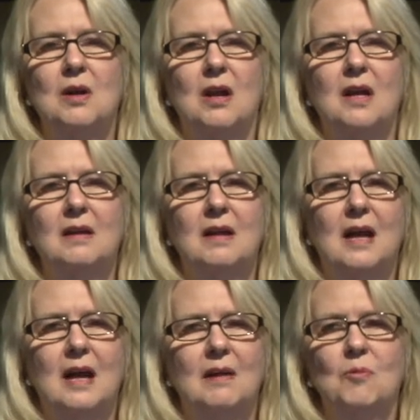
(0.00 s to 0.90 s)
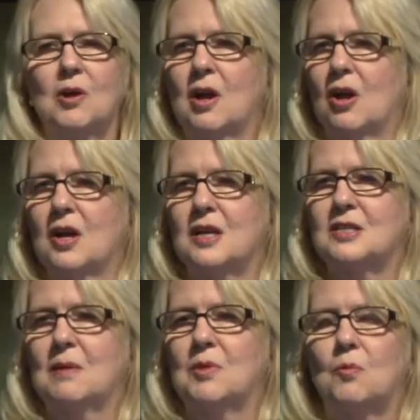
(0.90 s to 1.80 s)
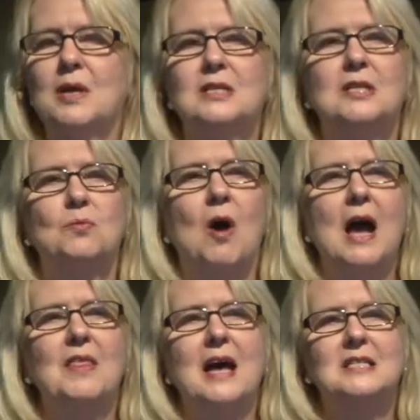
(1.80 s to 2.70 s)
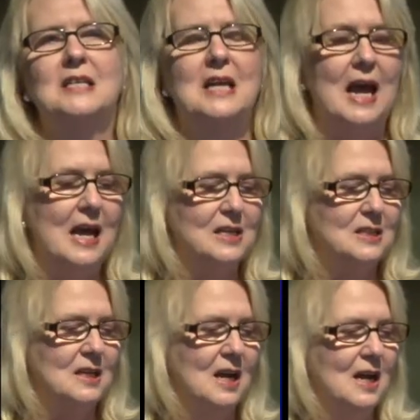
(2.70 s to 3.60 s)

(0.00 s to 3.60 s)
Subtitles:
really. And we're going to look at some of the reasons why that's the case.